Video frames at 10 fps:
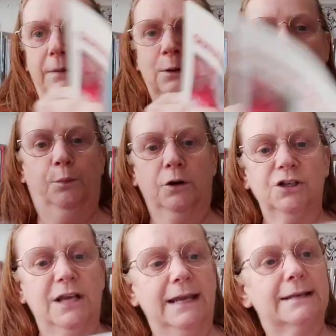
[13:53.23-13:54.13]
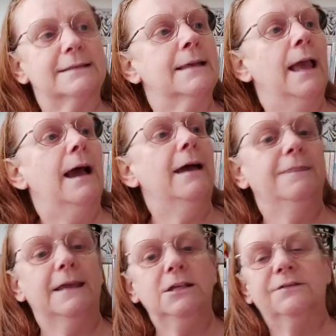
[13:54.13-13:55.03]
little projects,
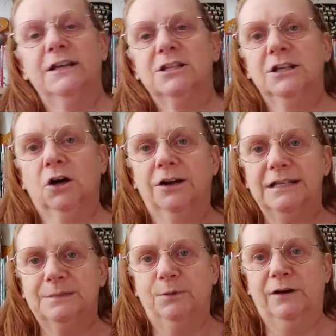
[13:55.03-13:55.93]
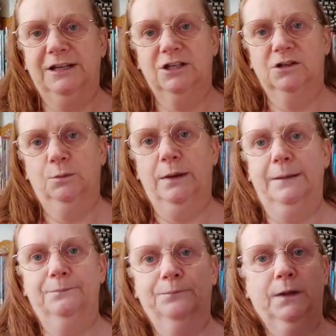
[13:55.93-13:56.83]
and then you've actually got an inspirational
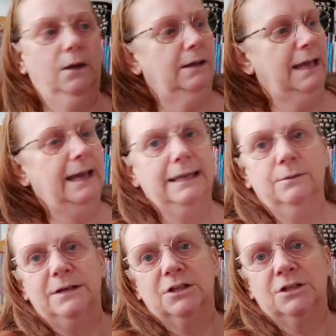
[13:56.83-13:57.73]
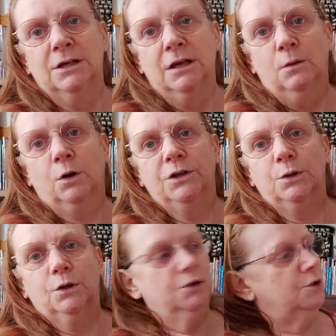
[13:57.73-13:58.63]
bit, okay, which what
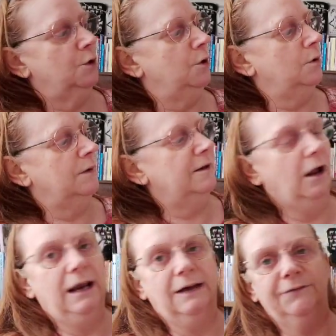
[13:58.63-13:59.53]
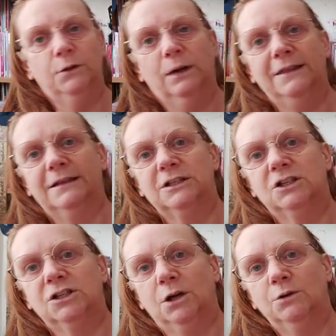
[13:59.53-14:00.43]
you can do. And I love the way that it
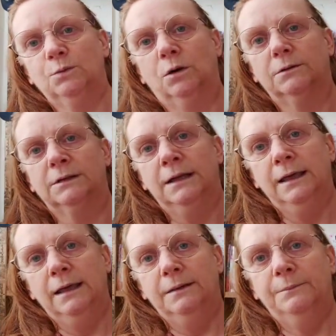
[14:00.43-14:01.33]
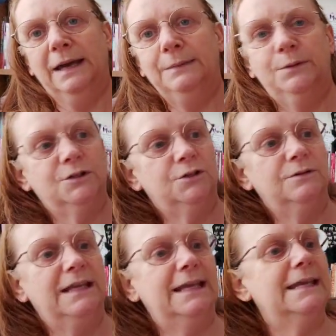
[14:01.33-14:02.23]
shows what papers you
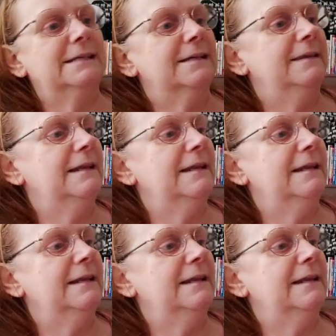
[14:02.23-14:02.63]
need, and